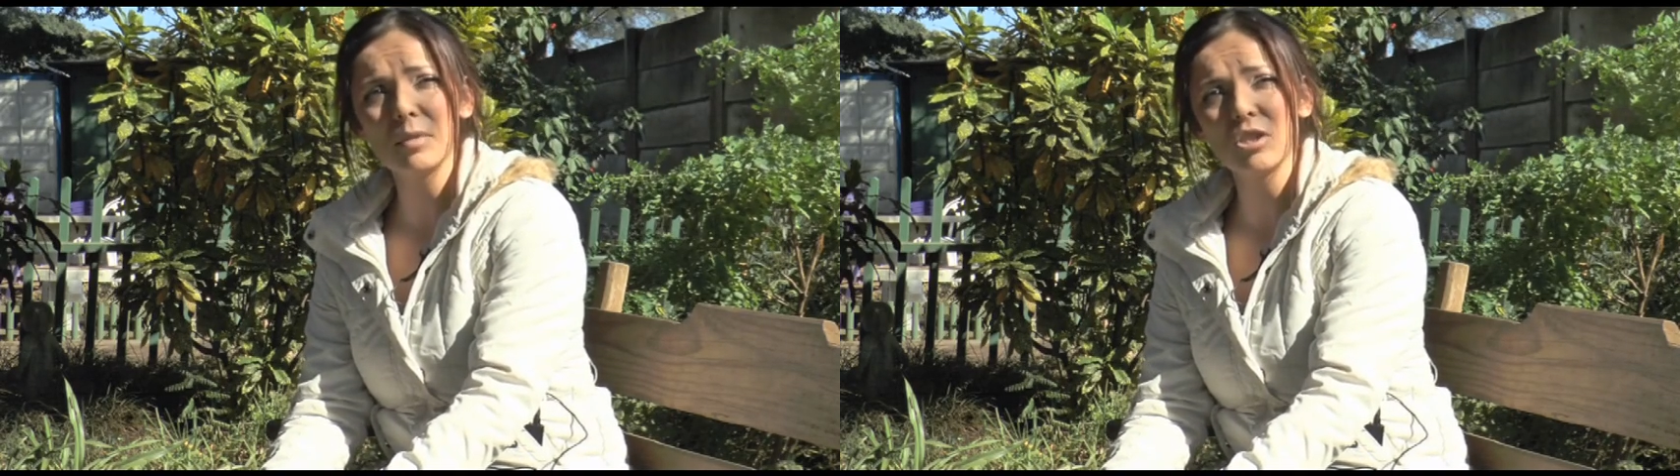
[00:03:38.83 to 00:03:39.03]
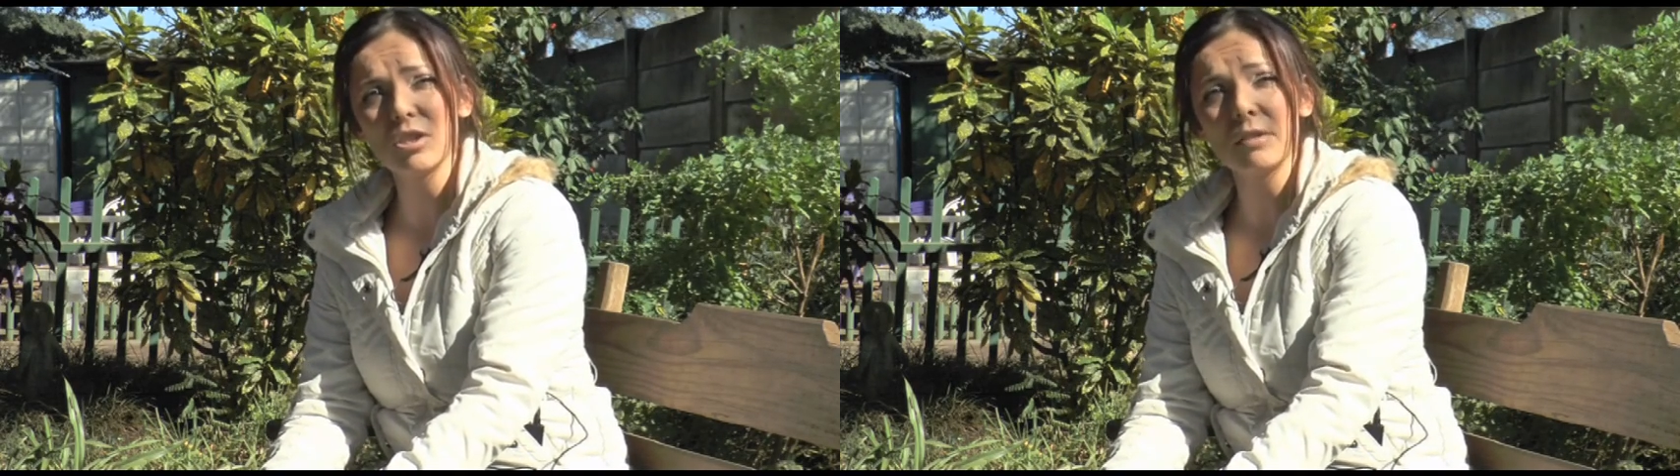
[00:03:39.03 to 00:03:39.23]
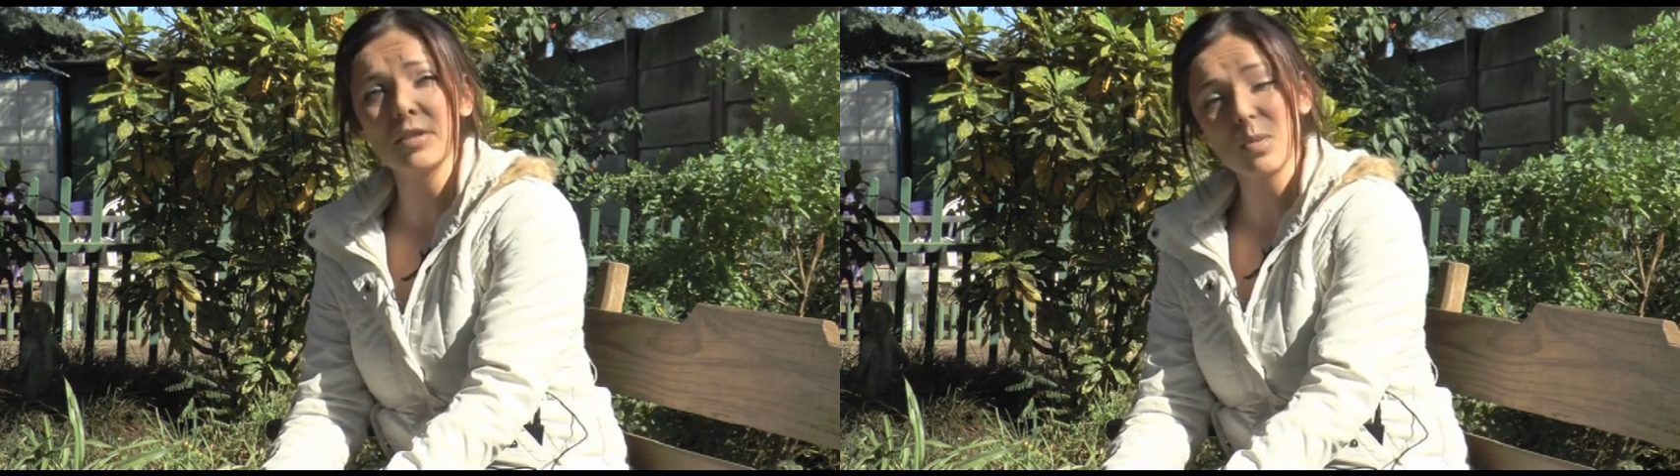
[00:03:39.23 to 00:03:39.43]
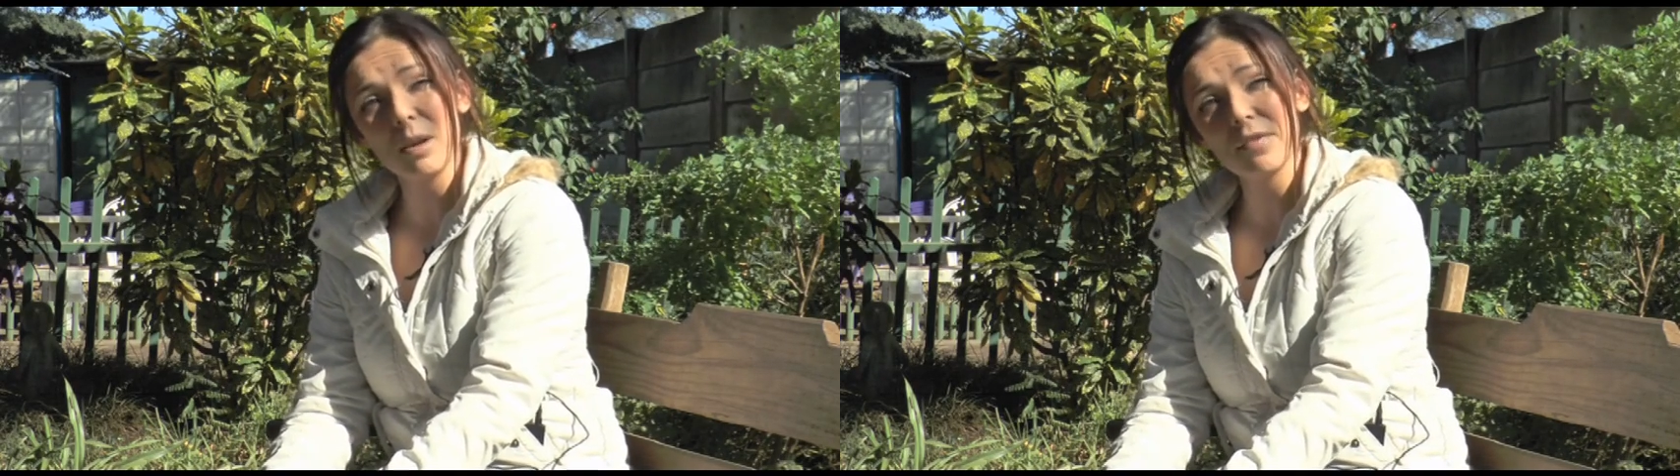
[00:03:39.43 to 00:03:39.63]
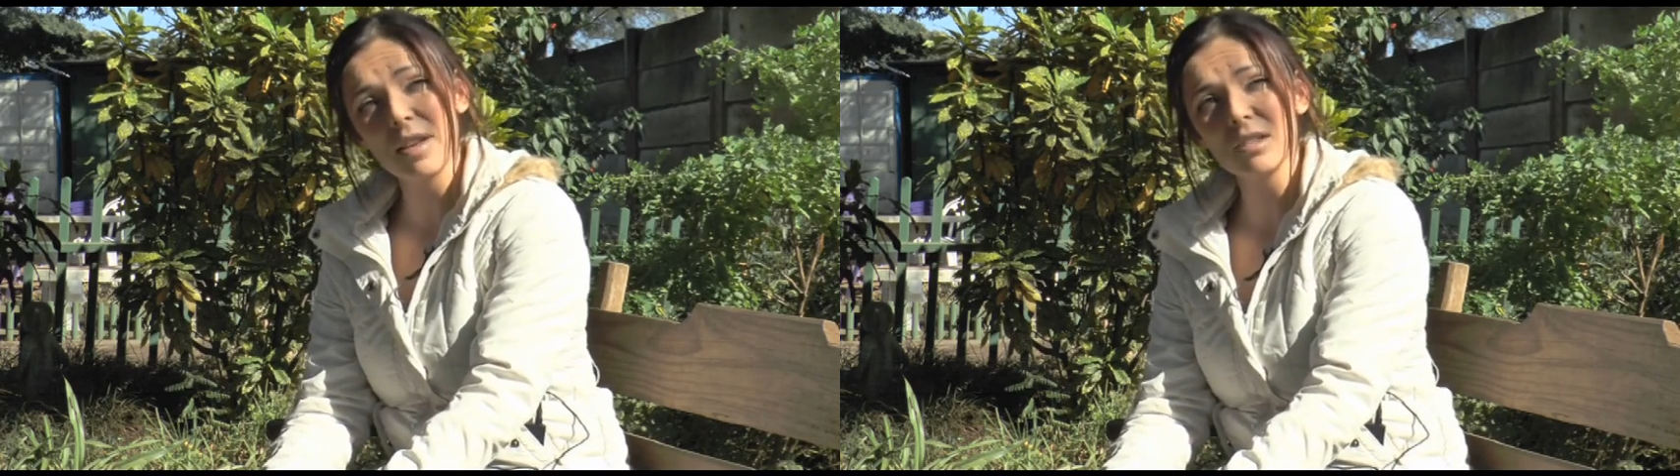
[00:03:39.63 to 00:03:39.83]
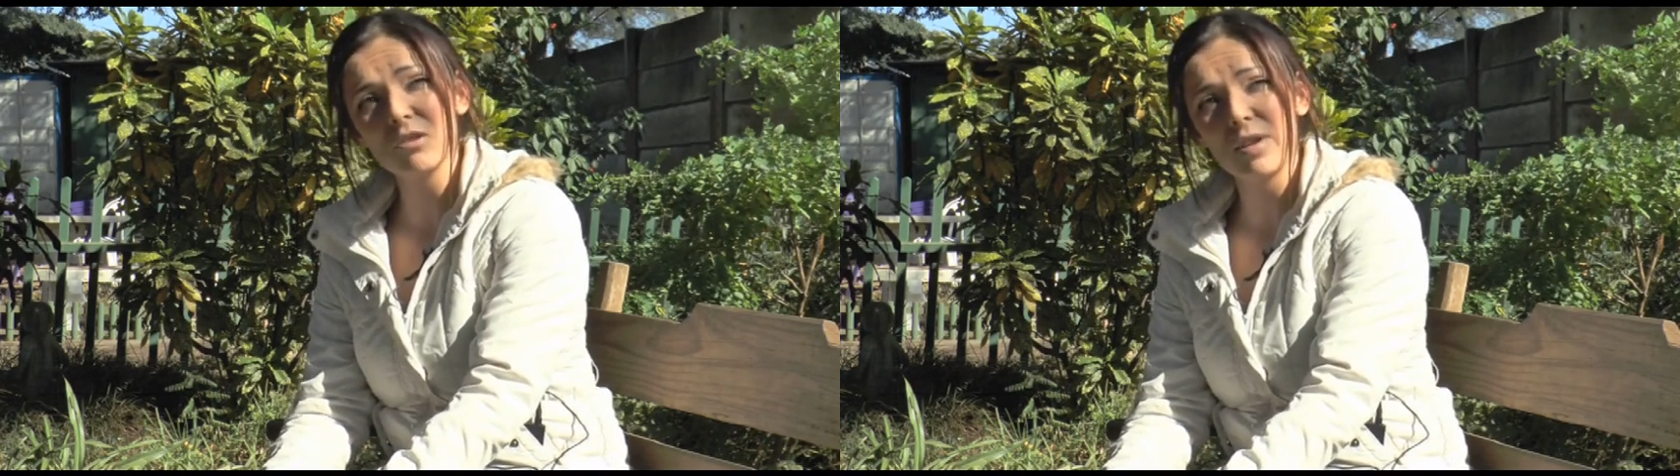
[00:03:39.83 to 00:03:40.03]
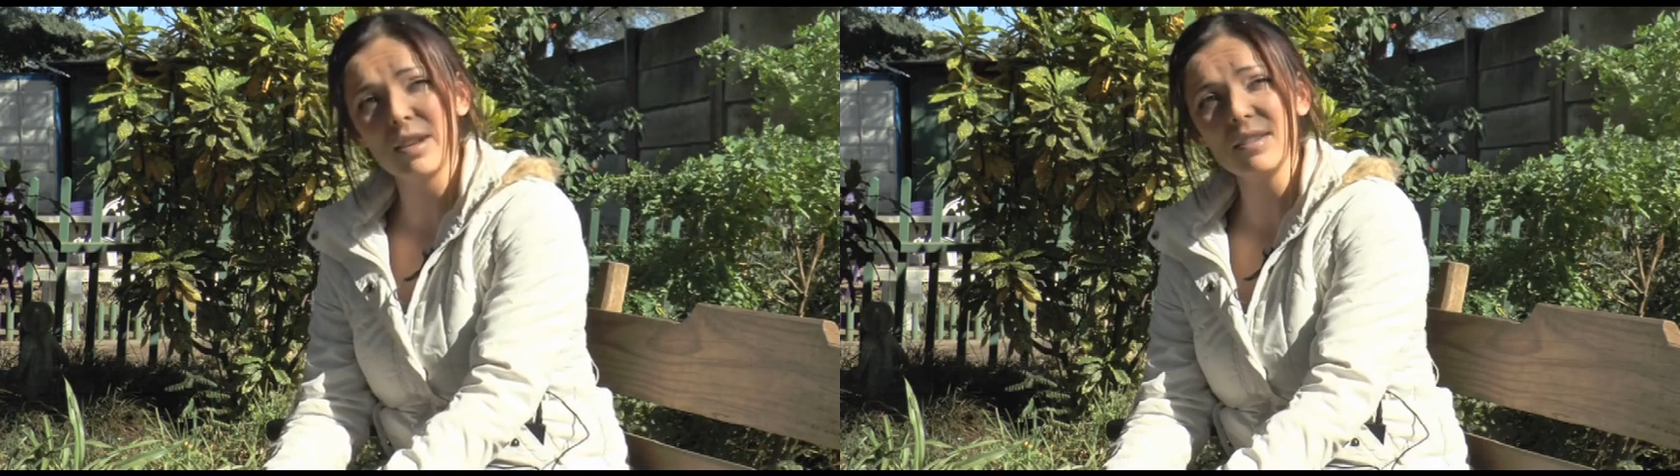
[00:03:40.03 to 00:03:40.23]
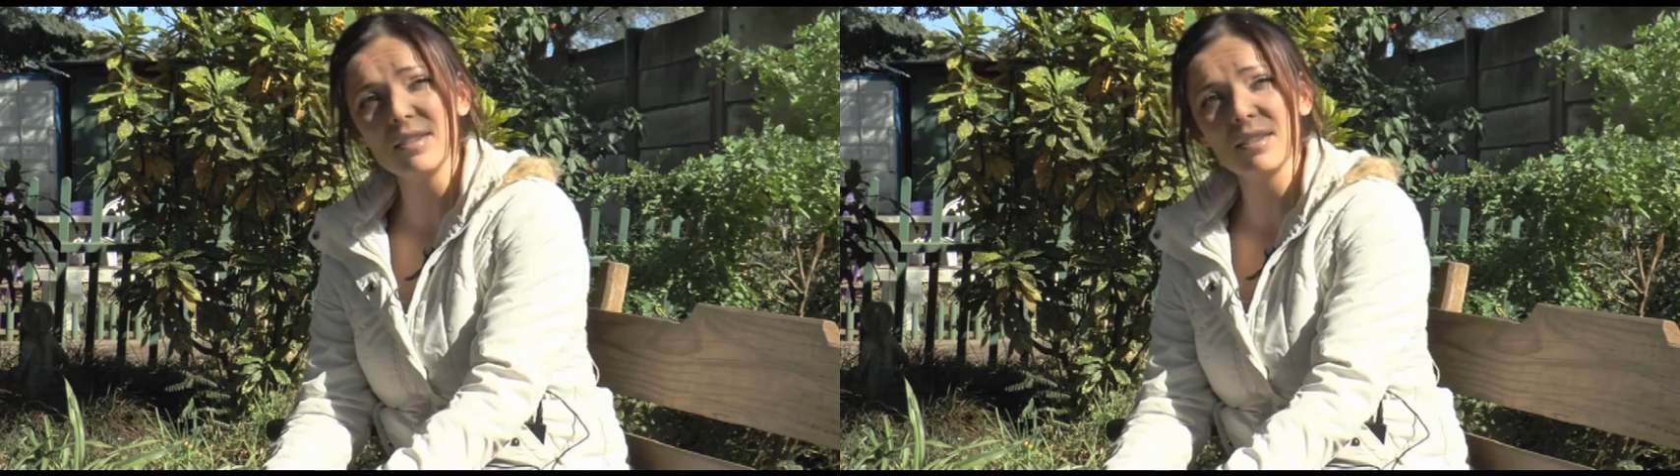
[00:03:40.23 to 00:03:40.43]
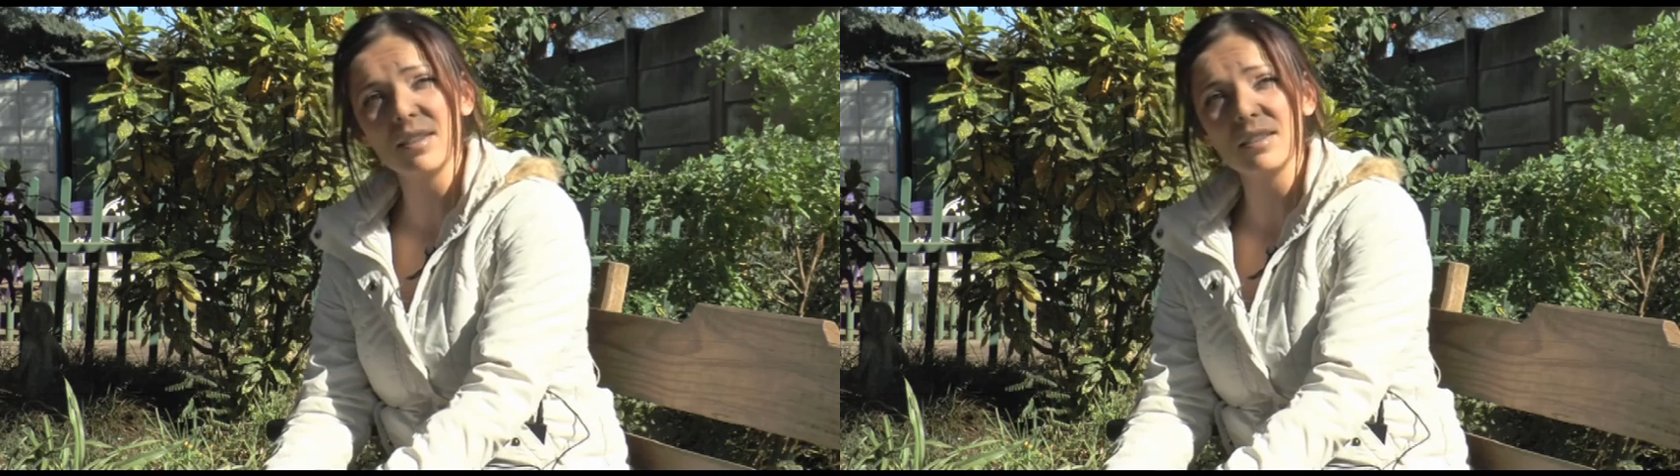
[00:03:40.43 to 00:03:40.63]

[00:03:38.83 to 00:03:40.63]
was just over 12,000 Rand